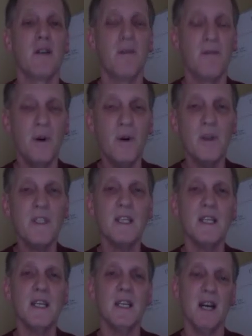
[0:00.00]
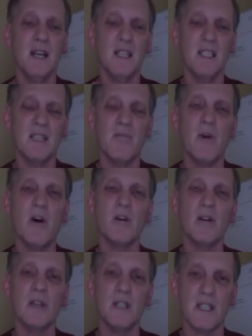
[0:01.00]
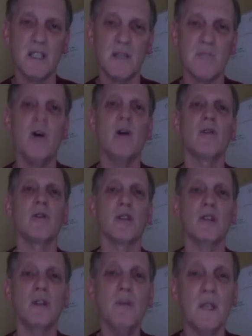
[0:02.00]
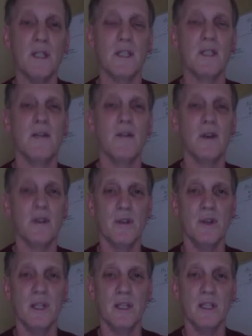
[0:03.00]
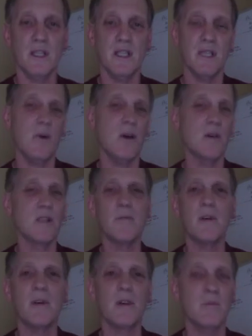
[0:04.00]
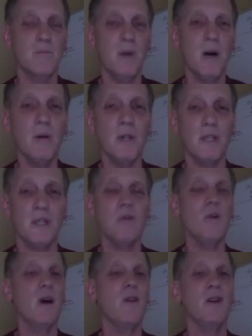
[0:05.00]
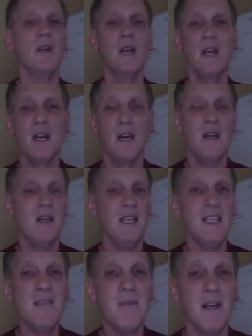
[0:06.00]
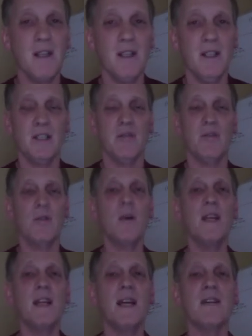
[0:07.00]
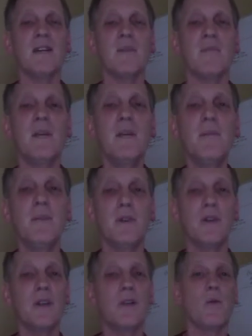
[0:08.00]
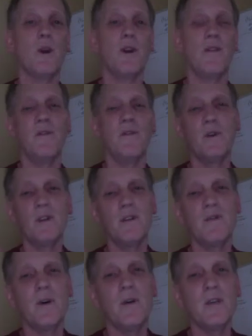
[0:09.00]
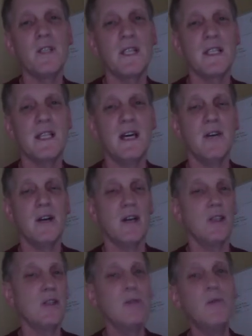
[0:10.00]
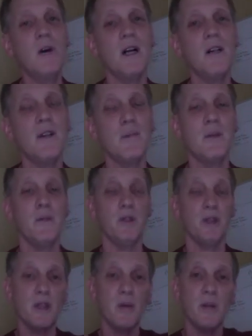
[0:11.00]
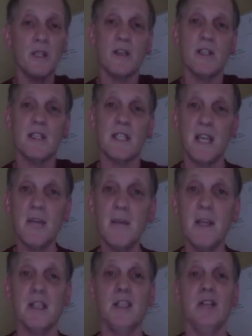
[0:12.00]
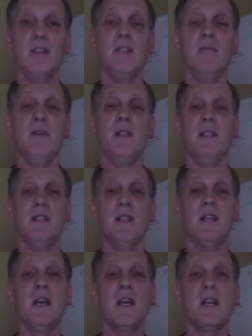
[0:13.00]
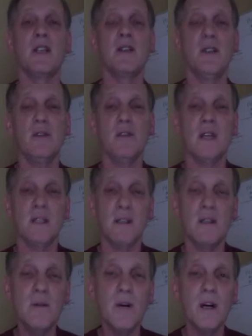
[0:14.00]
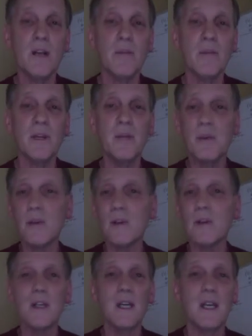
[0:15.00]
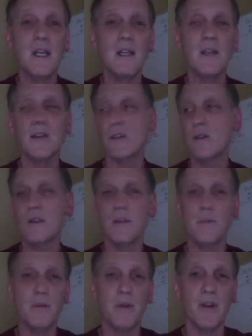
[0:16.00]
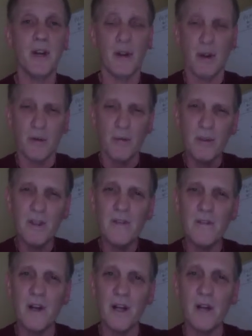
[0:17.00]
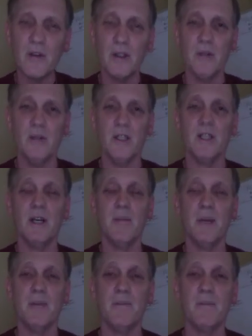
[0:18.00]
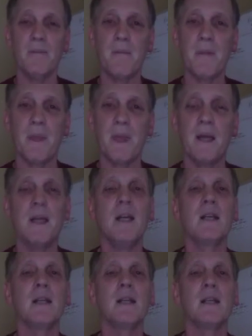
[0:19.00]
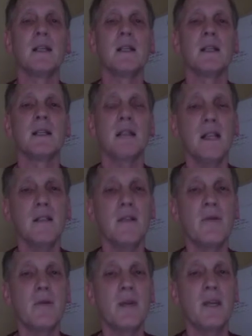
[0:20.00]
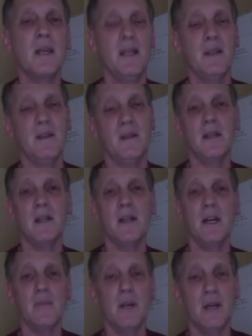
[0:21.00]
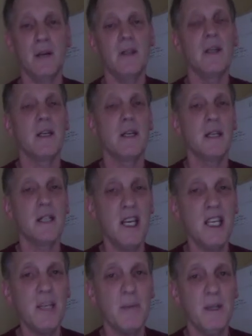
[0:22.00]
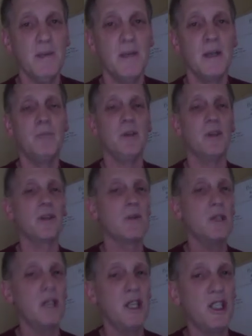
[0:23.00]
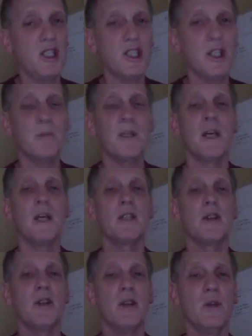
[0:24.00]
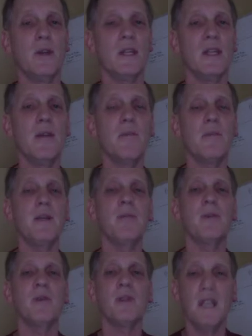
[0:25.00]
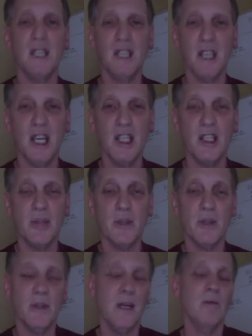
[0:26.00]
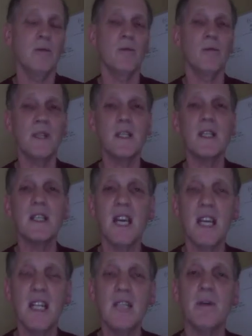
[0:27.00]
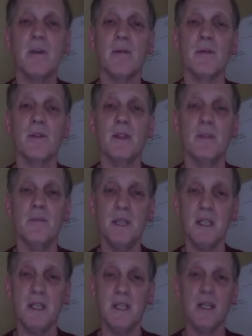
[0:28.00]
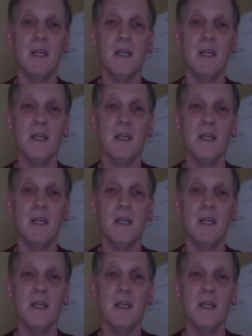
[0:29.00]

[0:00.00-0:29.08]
focusing in on smaller and smaller units of those audiences, smaller components. If you have an email list of 20,000 people, you're going to want to really focus it down on 200 people. You're going to want to start segmenting your email list so that you get 200 people here, 200 people there that are really following you in a topic. Lately, we've been hearing a lot about engagement, building relationships so that you can get people engaged with you. Now, what does engagement really mean?